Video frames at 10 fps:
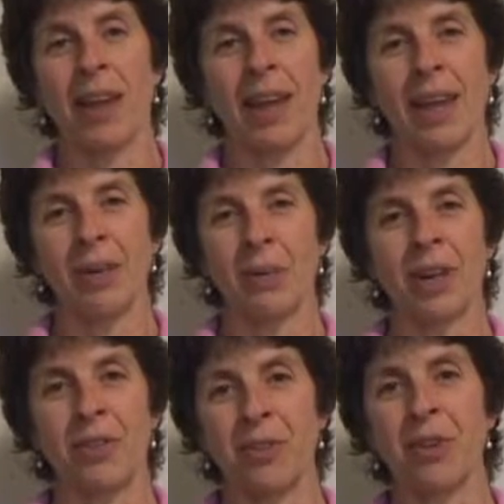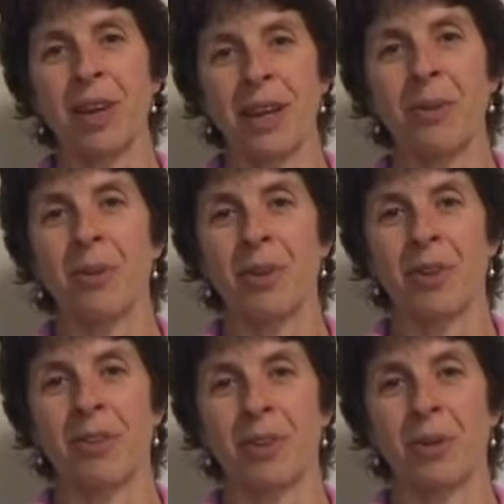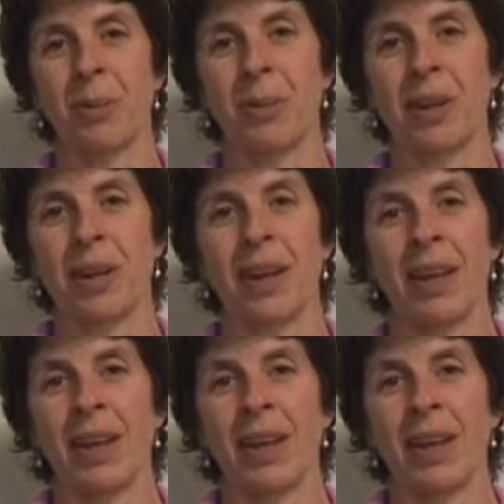and we treat with this equipment,